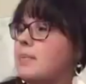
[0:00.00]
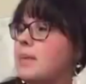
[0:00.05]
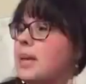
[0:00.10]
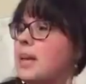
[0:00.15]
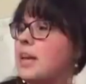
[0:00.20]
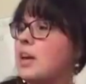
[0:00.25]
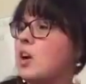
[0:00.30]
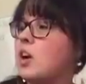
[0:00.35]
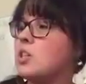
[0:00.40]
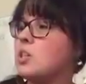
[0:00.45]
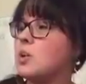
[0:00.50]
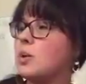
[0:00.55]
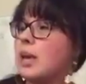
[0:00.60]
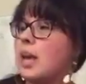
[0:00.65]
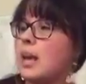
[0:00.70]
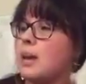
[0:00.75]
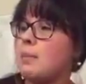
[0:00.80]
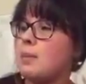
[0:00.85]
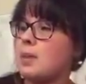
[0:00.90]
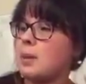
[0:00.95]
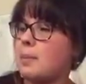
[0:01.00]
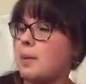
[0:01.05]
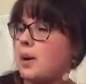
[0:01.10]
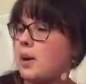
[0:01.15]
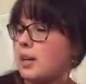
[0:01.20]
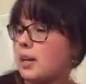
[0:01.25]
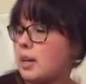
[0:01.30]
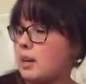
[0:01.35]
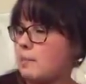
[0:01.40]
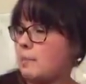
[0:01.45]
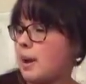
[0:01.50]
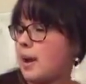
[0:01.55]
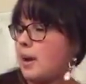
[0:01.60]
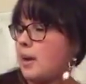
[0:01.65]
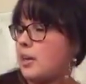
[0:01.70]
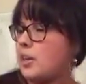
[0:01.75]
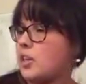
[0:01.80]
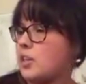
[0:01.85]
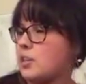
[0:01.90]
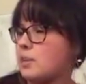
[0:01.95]
It also came with American
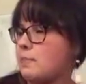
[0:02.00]
Pioneers